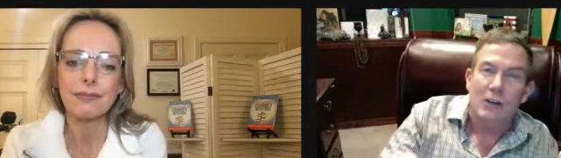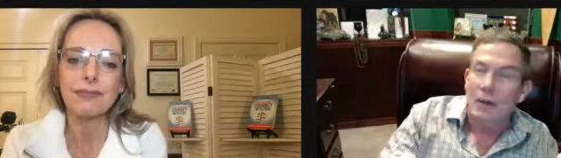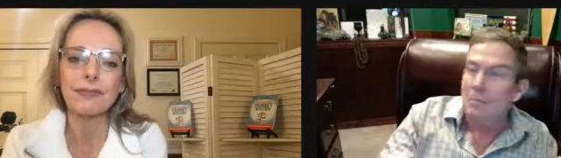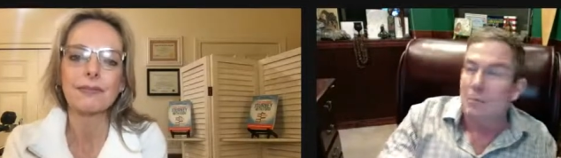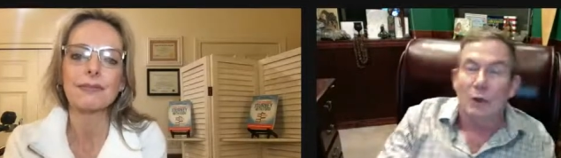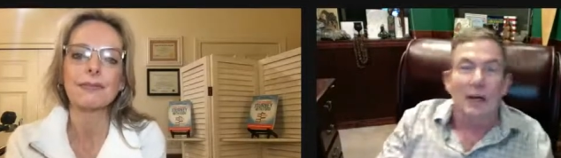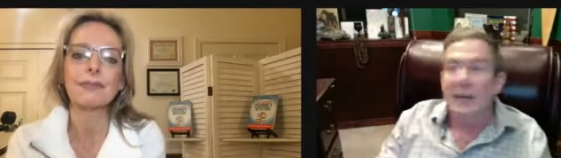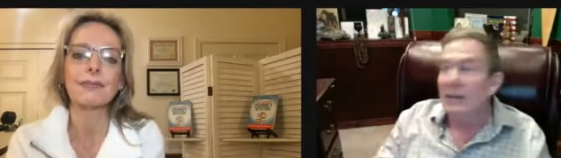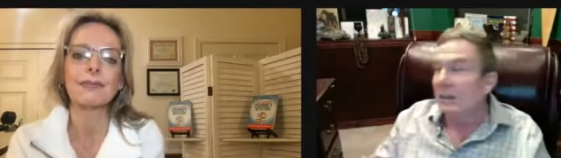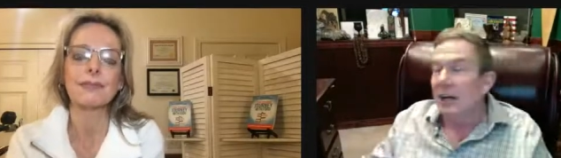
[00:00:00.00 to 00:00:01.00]
Speaker 1: Boy, I can
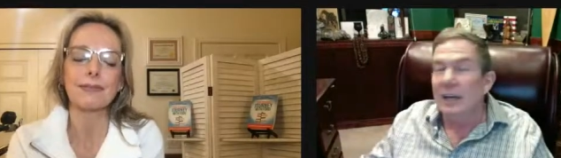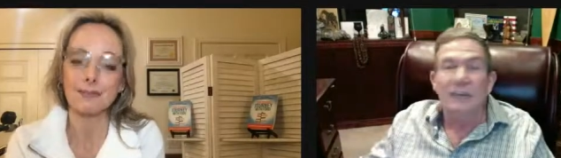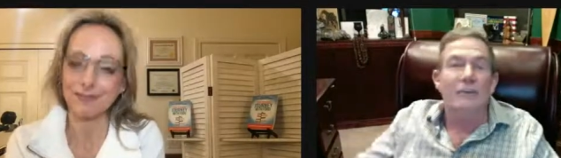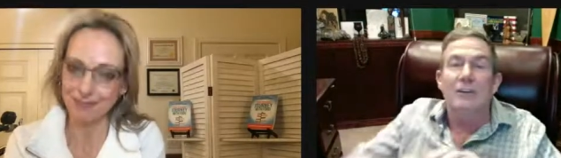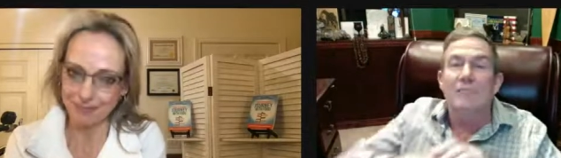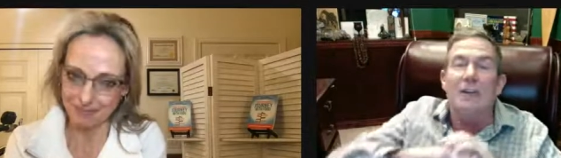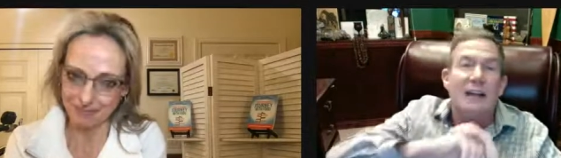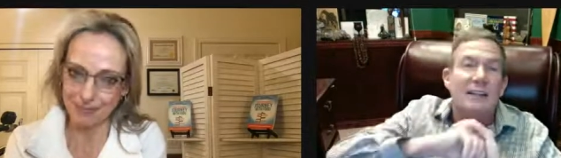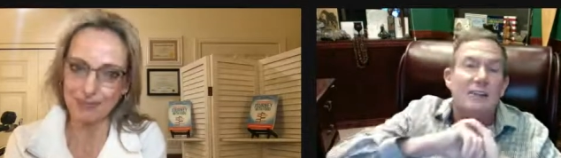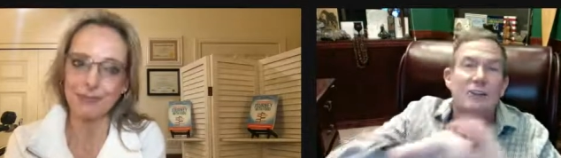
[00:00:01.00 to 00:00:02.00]
I can divide
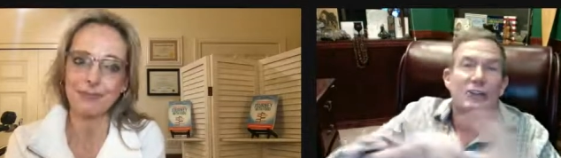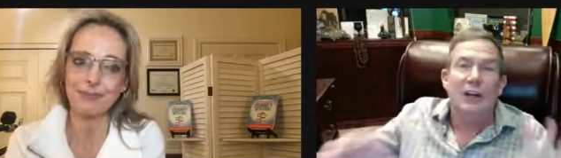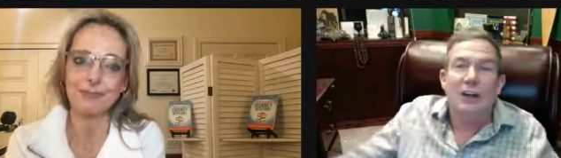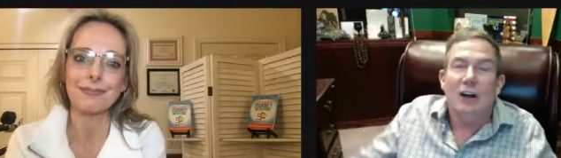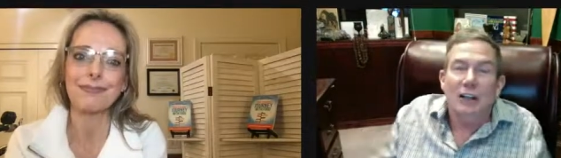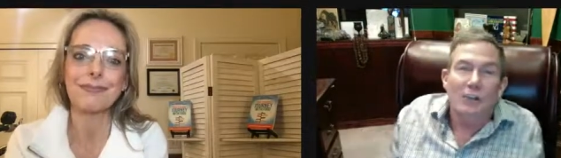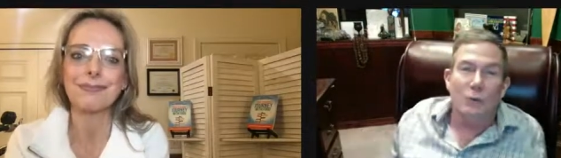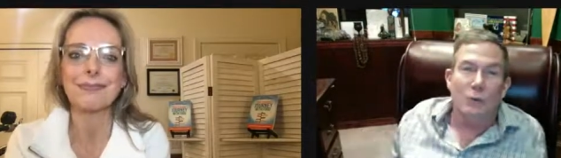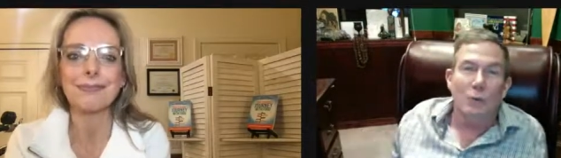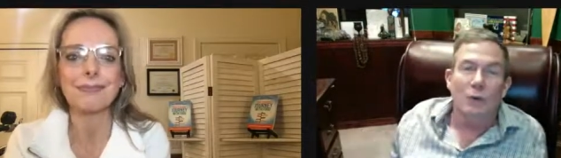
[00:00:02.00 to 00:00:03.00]
this entire audience with
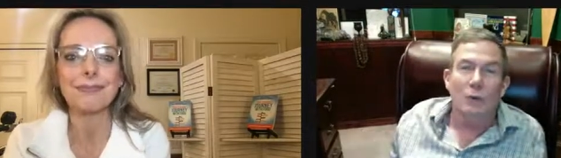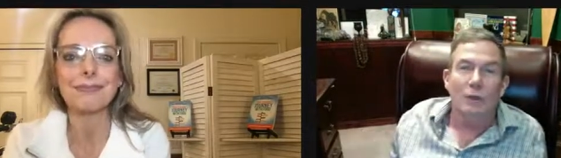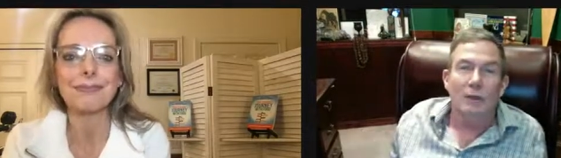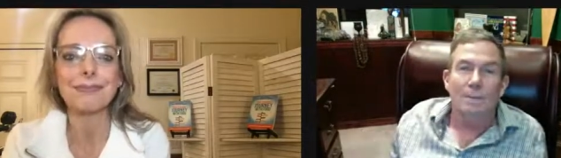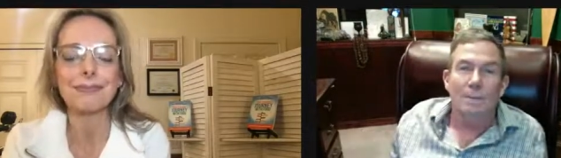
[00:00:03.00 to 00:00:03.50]
one word: